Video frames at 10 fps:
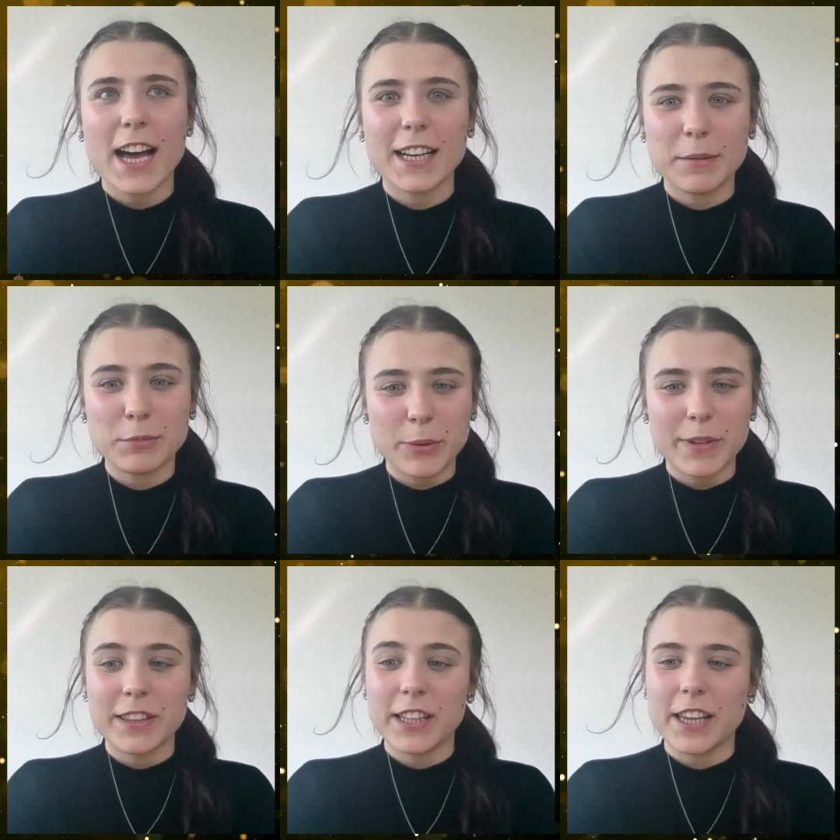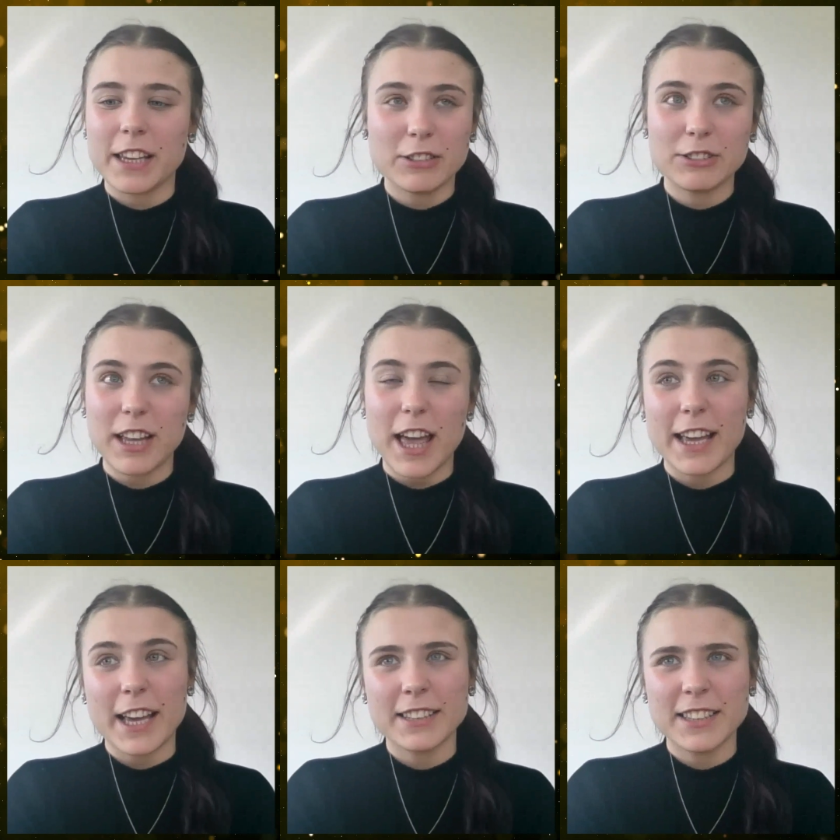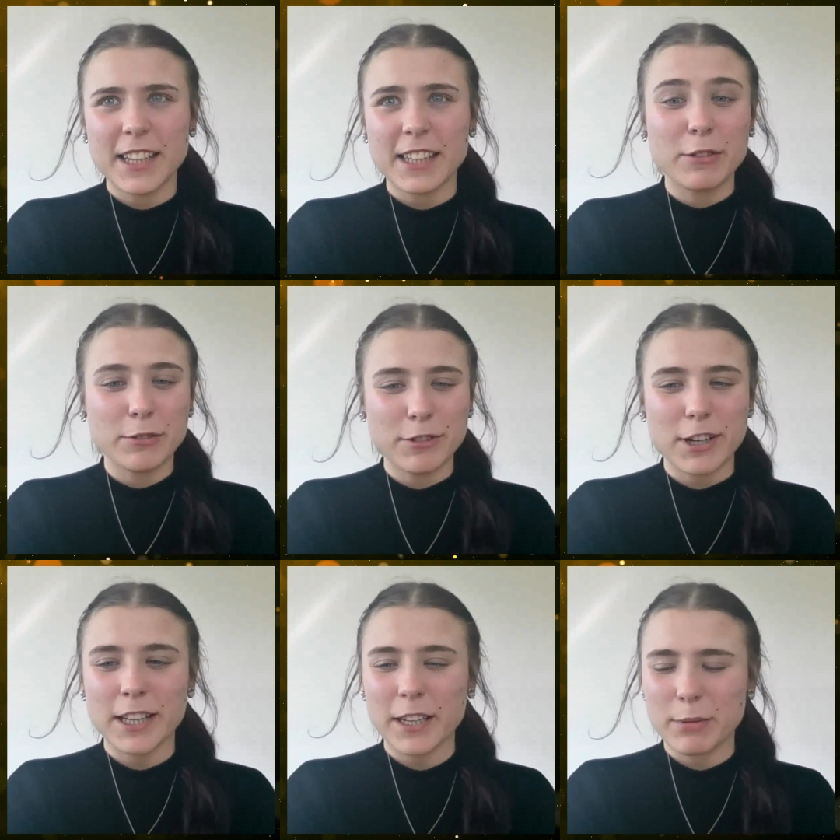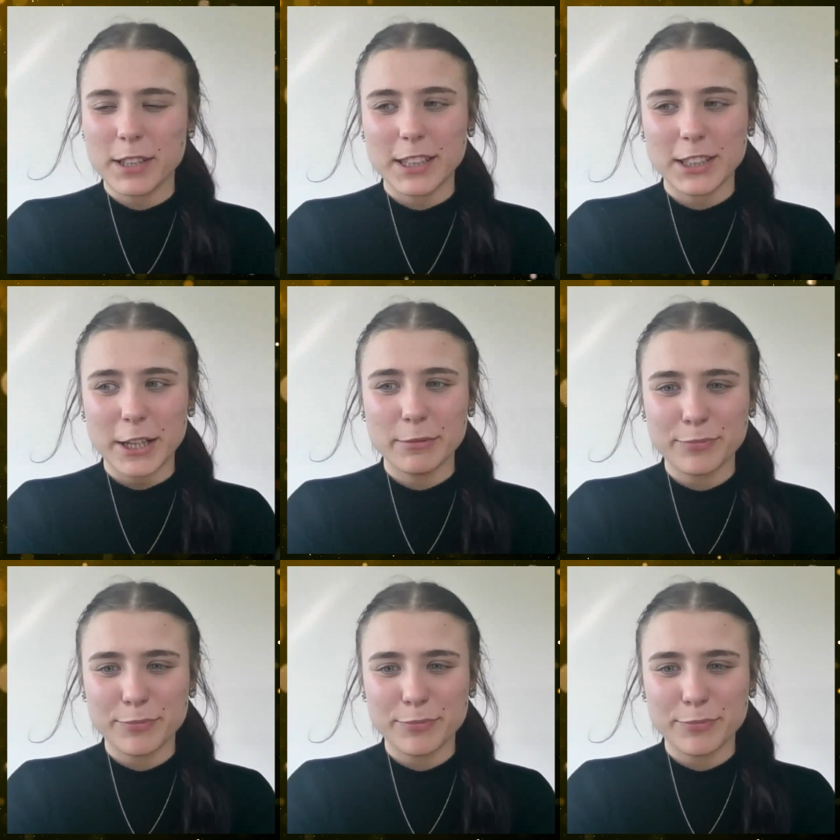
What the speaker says: and I'm doing the AAT level 3 apprenticeship.